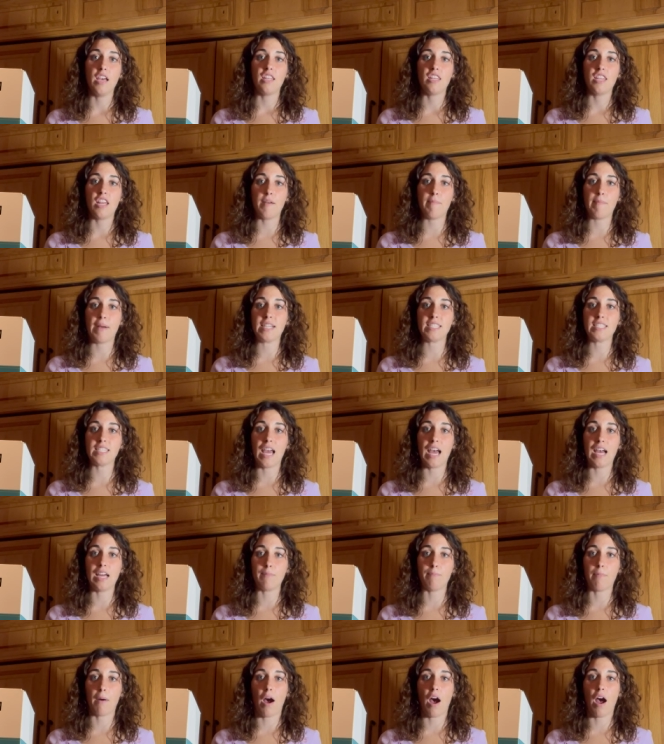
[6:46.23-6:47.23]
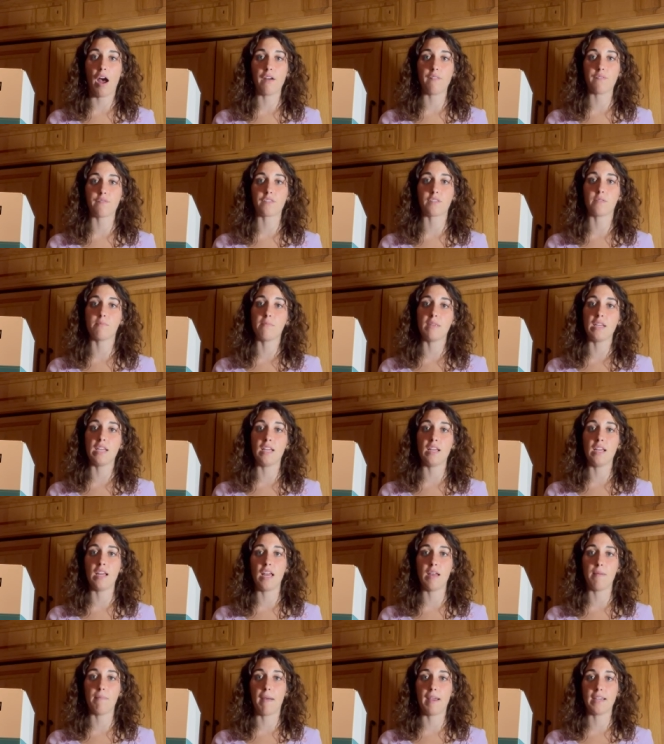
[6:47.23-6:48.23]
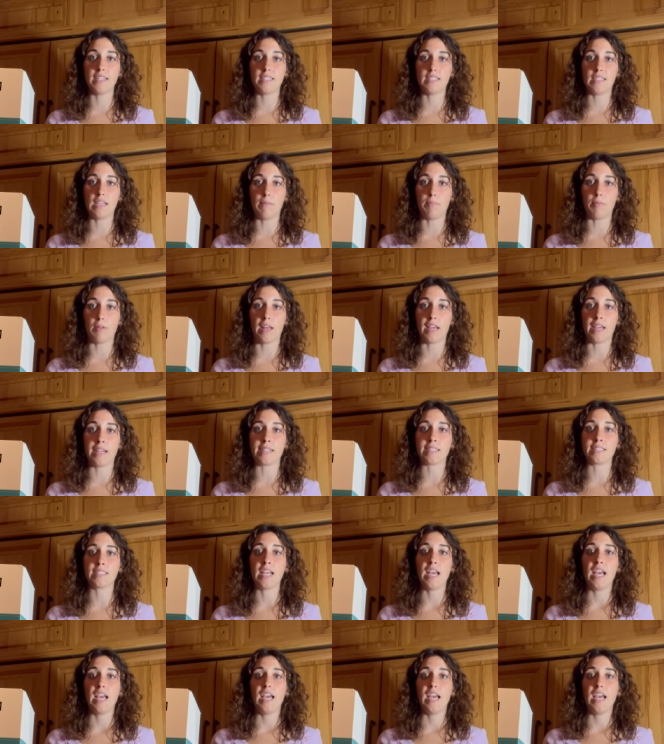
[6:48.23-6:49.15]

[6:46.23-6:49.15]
that my dad bought for me and my siblings